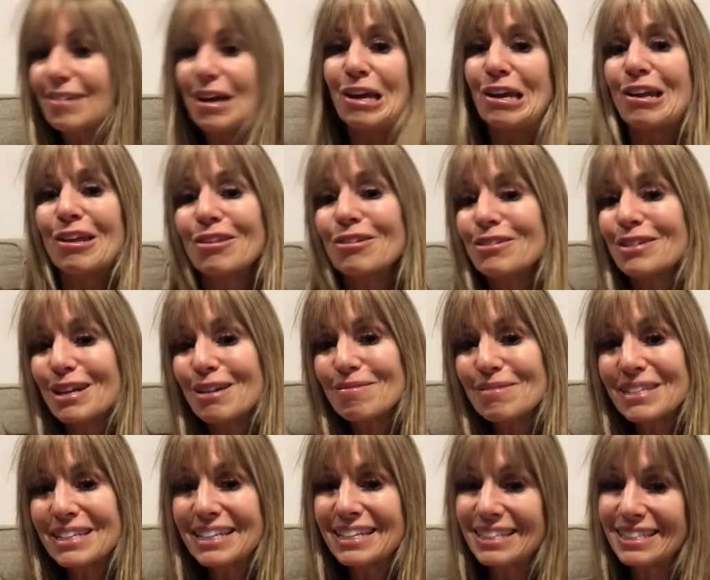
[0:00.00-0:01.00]
and other
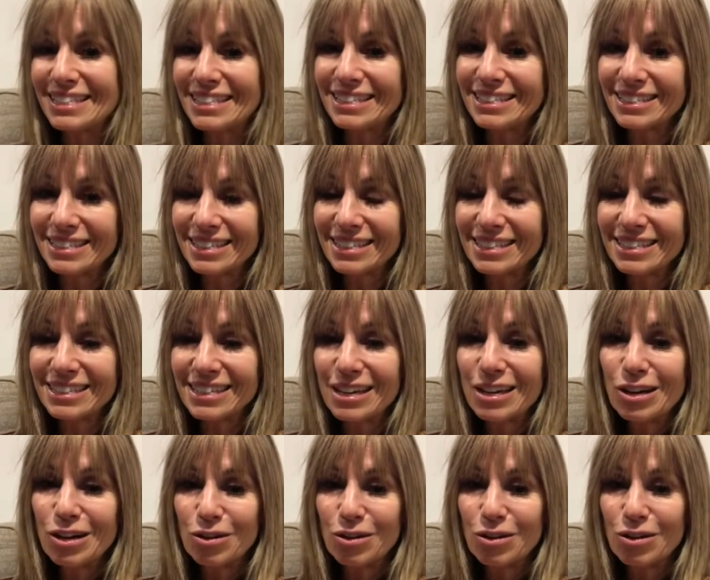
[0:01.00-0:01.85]
types of diseases